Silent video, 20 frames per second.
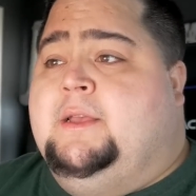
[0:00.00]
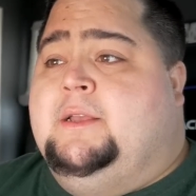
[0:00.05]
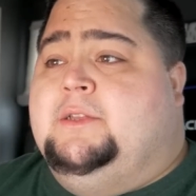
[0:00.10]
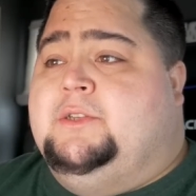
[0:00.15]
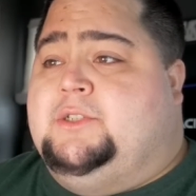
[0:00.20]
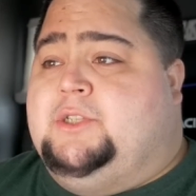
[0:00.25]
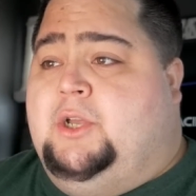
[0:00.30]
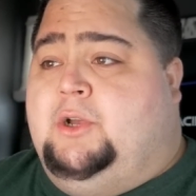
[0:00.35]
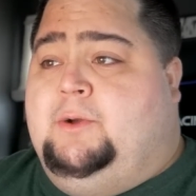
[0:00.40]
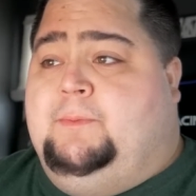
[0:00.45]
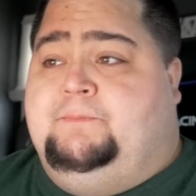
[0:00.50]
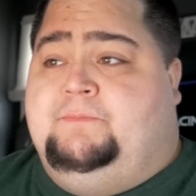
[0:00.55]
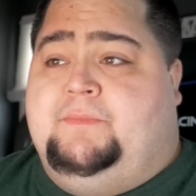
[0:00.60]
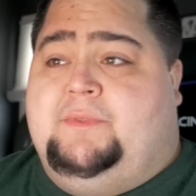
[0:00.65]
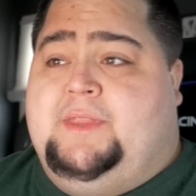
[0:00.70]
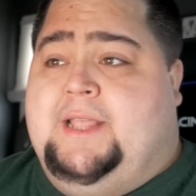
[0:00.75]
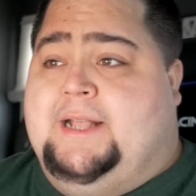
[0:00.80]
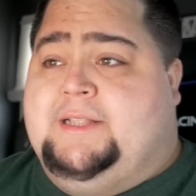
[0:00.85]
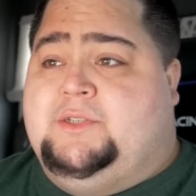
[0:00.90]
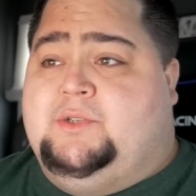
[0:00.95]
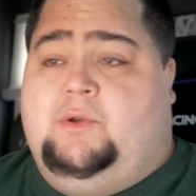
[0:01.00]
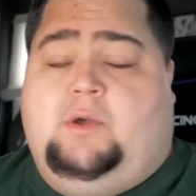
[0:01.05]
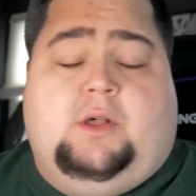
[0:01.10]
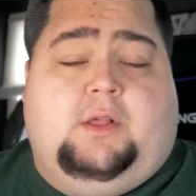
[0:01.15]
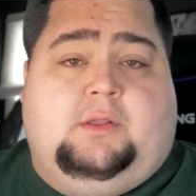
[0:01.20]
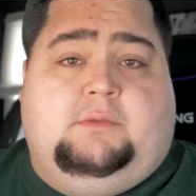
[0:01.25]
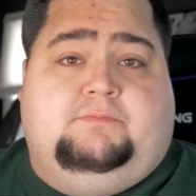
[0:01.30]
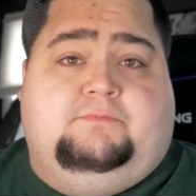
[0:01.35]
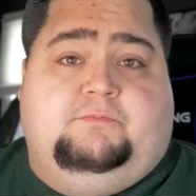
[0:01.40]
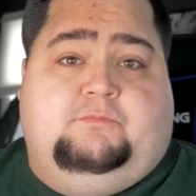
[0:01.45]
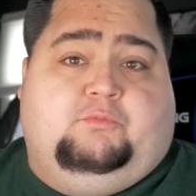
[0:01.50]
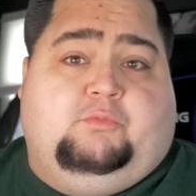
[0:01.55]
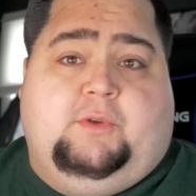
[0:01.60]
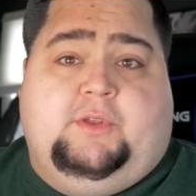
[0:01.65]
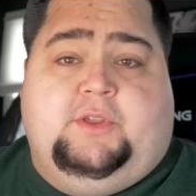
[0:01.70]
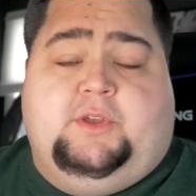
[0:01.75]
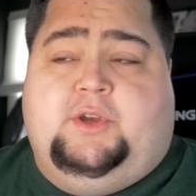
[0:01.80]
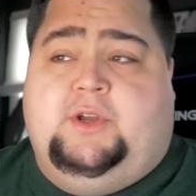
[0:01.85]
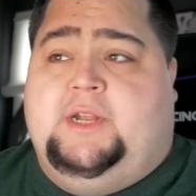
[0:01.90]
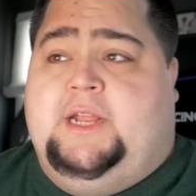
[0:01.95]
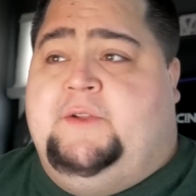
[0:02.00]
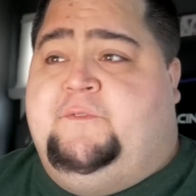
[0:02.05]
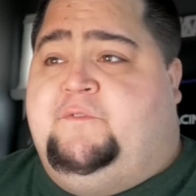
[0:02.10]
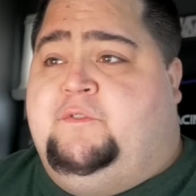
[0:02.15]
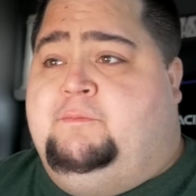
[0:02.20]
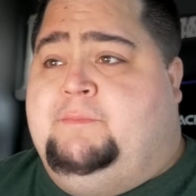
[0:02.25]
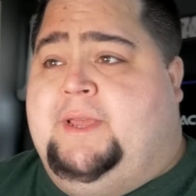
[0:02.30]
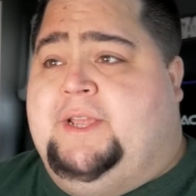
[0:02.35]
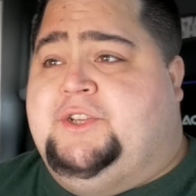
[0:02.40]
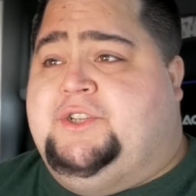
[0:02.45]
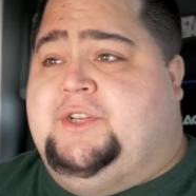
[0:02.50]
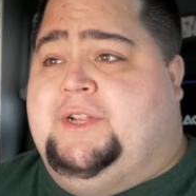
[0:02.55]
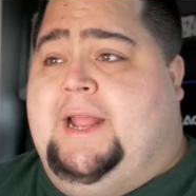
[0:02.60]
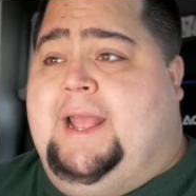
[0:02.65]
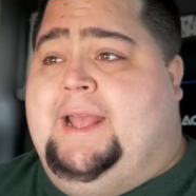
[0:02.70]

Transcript: So that's all really good information.